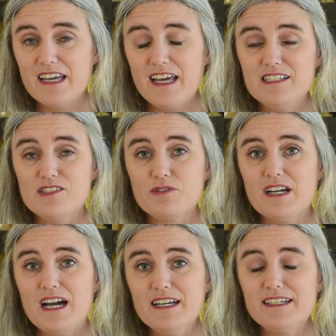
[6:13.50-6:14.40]
And so
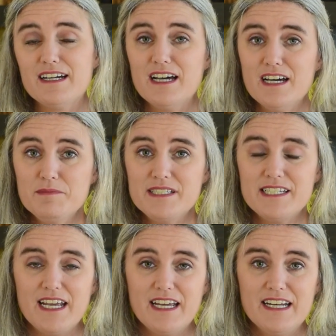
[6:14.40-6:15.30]
God comes
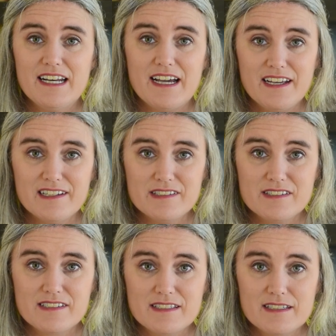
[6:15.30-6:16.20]
to
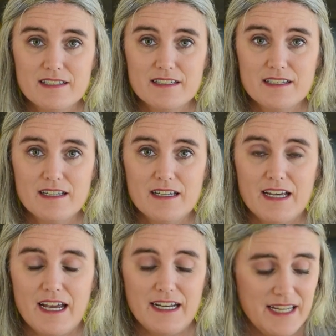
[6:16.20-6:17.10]
Ananias
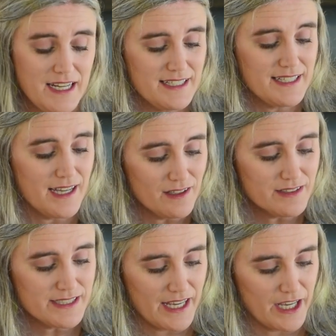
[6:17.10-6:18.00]
and he
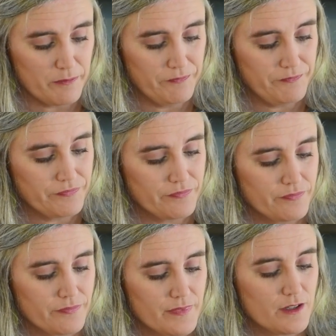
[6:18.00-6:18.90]
tells him,
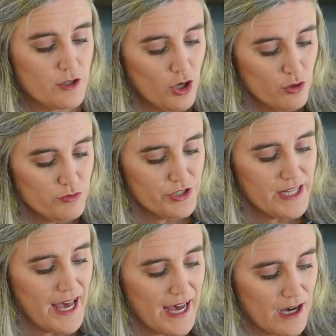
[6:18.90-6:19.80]
Go to
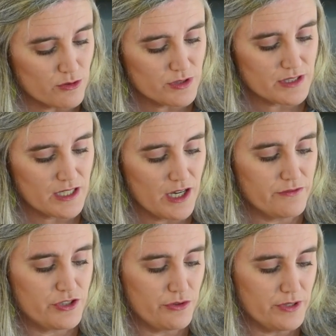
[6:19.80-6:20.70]
the house
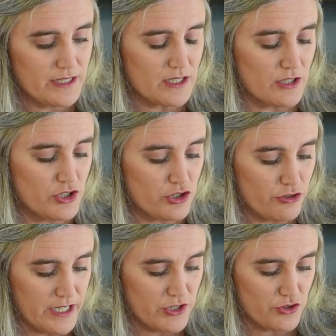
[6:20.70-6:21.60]
of Judas on
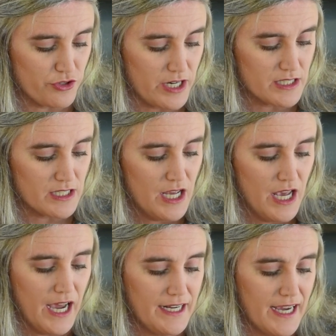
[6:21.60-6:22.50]
Straight Street
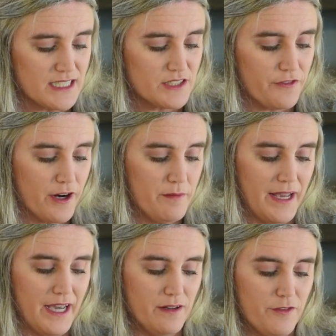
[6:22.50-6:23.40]
and ask for a
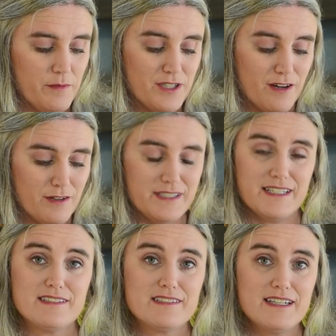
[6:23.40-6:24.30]
man from
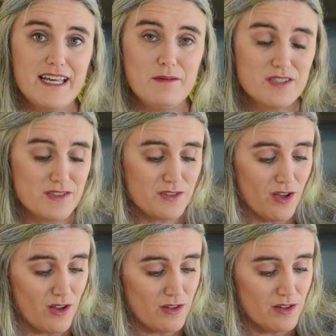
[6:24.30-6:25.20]
Tarsus named
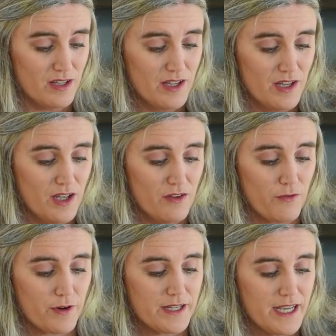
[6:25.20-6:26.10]
Saul,
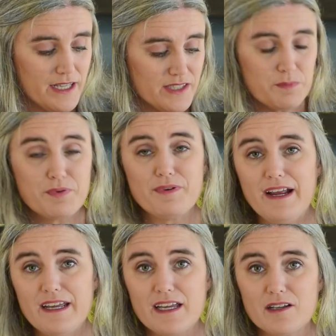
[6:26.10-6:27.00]
for he is
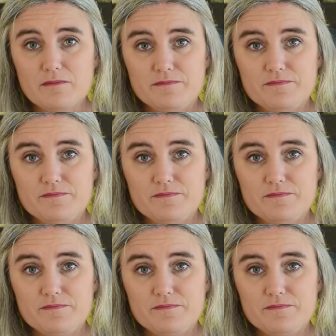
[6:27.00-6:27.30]
praying.